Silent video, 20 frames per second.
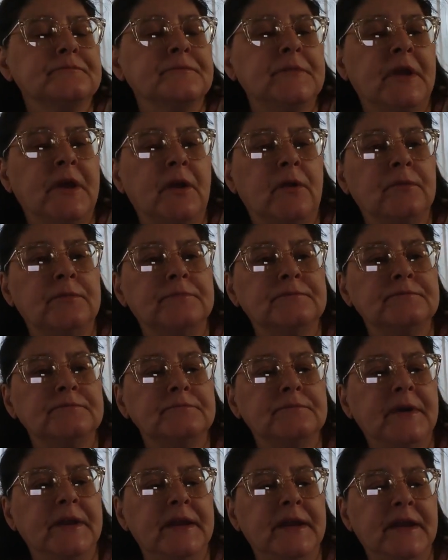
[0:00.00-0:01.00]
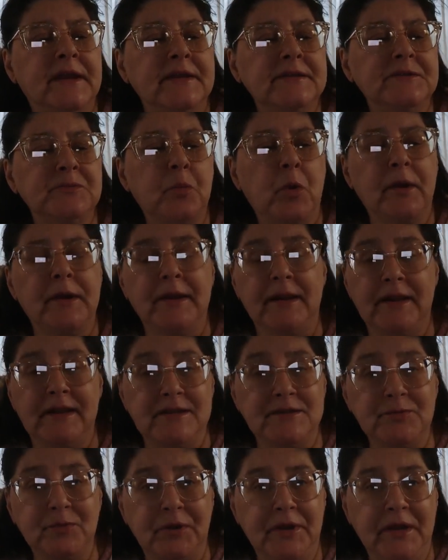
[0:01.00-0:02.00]
you know, but it is what it
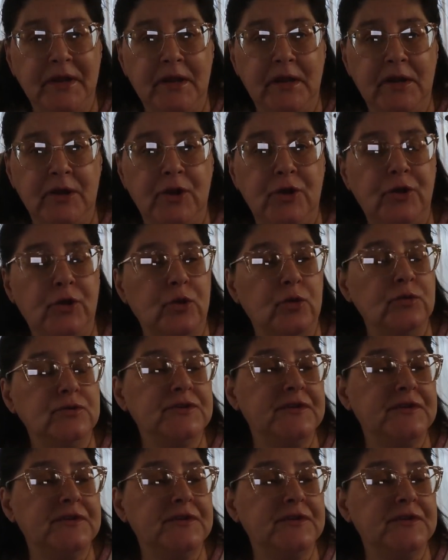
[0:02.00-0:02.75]
is. What are you going to do?